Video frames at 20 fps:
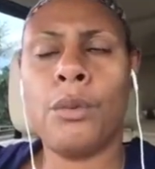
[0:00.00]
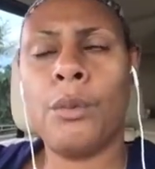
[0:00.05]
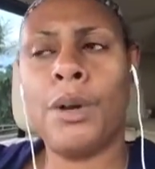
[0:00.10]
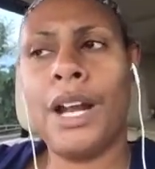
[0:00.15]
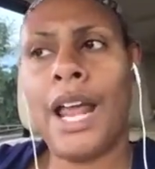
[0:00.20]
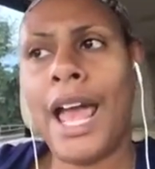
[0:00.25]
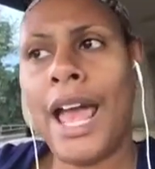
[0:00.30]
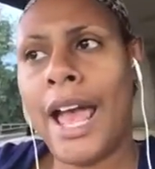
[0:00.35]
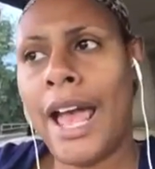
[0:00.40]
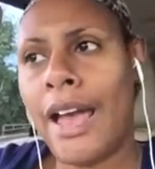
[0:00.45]

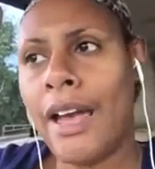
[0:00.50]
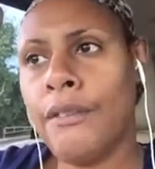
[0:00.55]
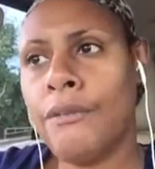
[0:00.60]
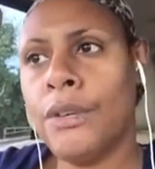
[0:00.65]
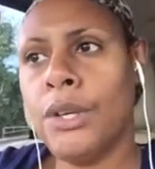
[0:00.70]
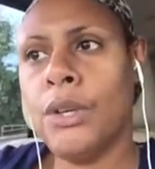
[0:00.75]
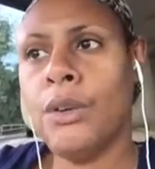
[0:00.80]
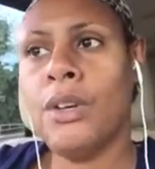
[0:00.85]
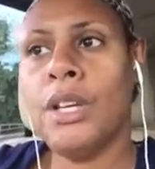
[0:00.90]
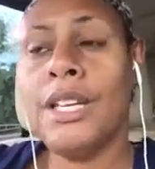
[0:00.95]
what have
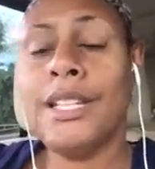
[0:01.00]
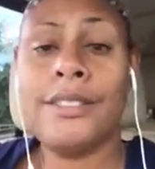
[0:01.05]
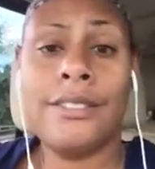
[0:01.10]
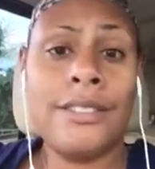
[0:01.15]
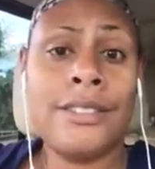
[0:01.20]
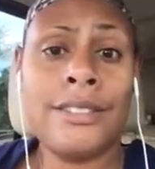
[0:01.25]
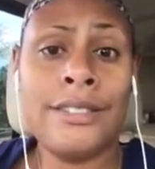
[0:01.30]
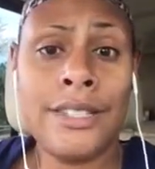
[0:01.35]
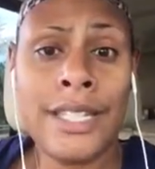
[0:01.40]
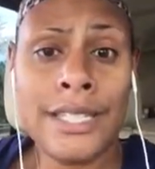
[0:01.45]
you. It's
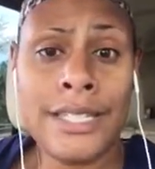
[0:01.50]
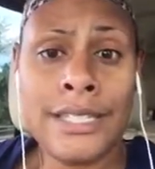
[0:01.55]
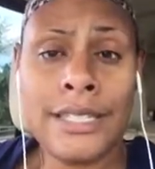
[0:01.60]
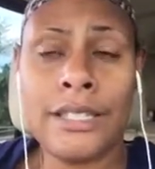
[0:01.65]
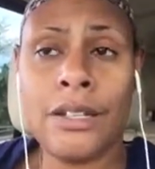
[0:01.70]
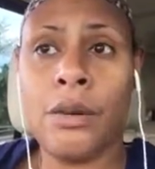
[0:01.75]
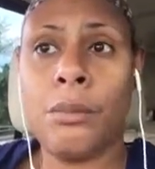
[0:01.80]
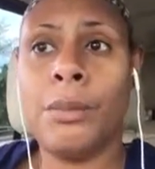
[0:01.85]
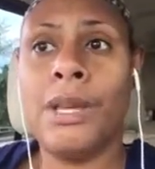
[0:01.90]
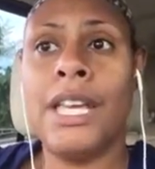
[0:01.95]
the
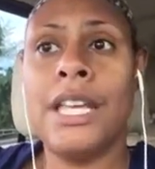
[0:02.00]
system.